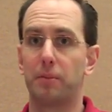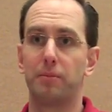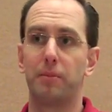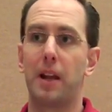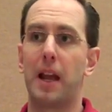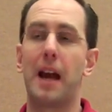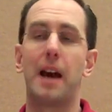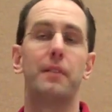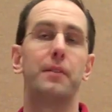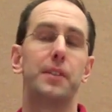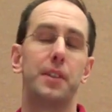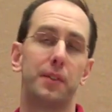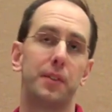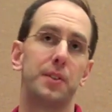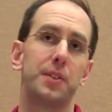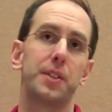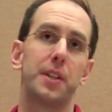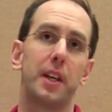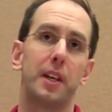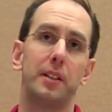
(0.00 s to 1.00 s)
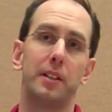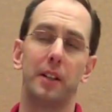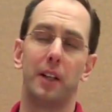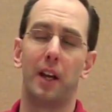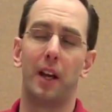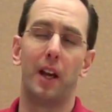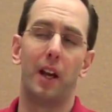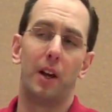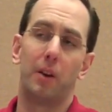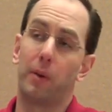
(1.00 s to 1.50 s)
have different skinned.
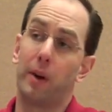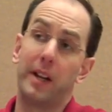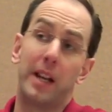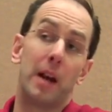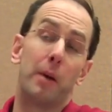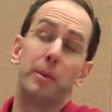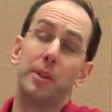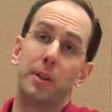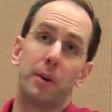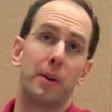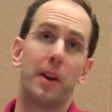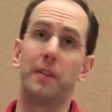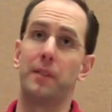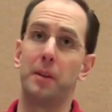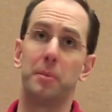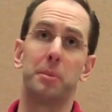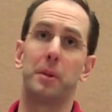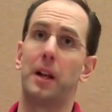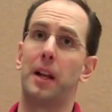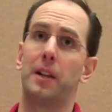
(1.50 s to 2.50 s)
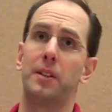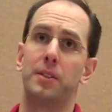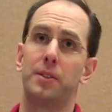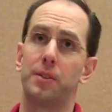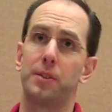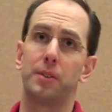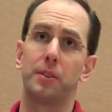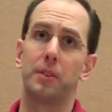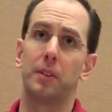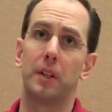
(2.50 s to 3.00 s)
Right now we don't have any
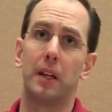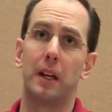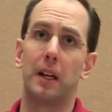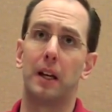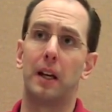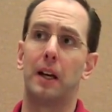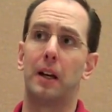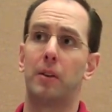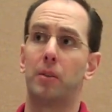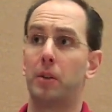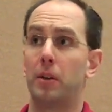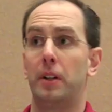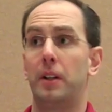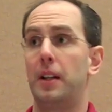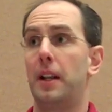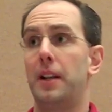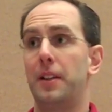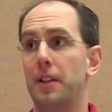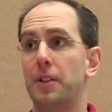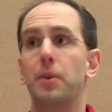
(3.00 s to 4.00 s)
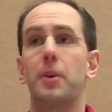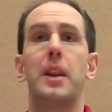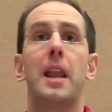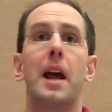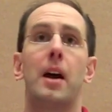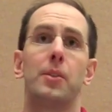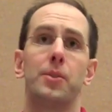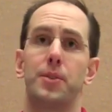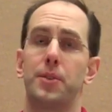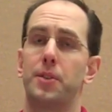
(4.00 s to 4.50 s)
plans or anything to
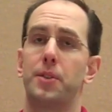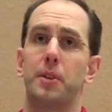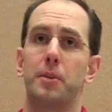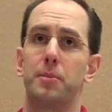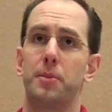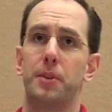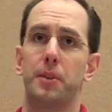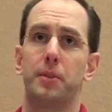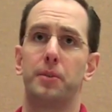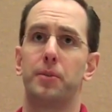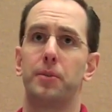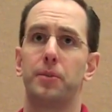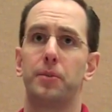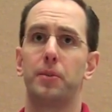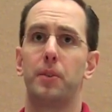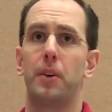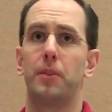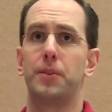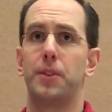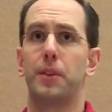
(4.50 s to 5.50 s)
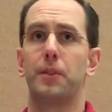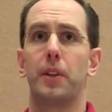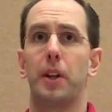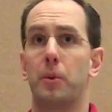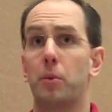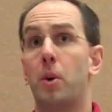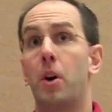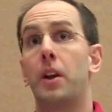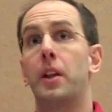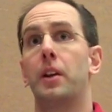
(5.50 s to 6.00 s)
announce in terms of
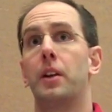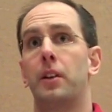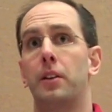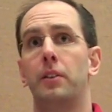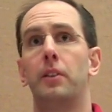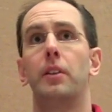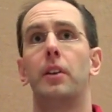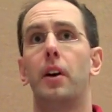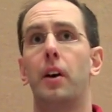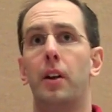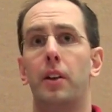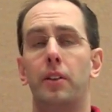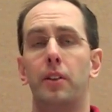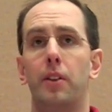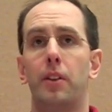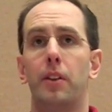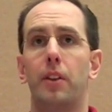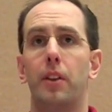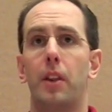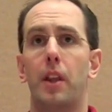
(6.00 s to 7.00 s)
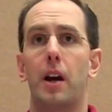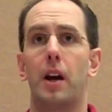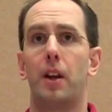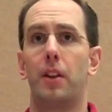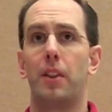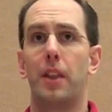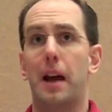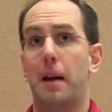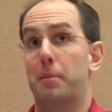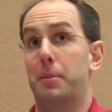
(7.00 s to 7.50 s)
Silverlight running on
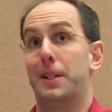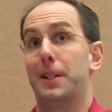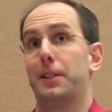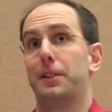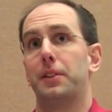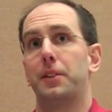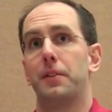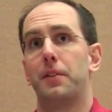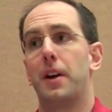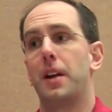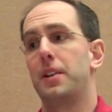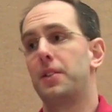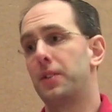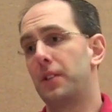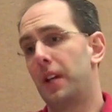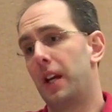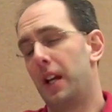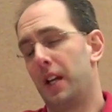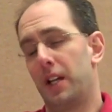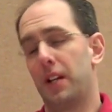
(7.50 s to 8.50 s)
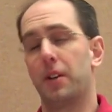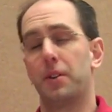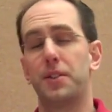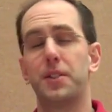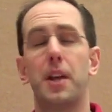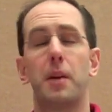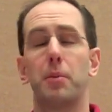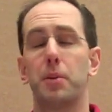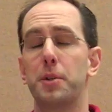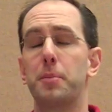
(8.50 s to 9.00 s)
that particular device.
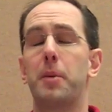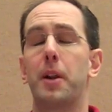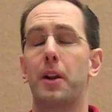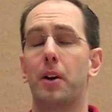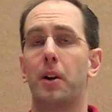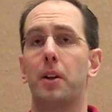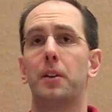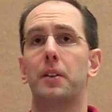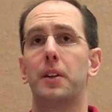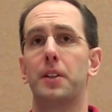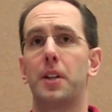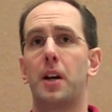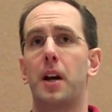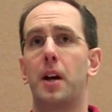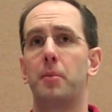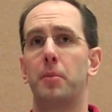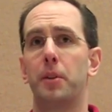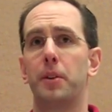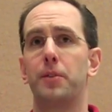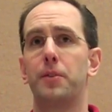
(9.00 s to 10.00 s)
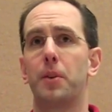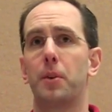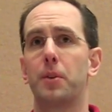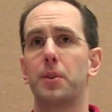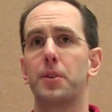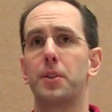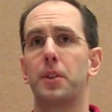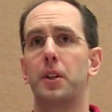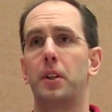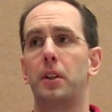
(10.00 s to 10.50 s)
Instead we're spending all of our time really
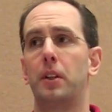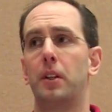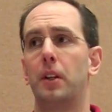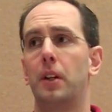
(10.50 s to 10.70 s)
focusing,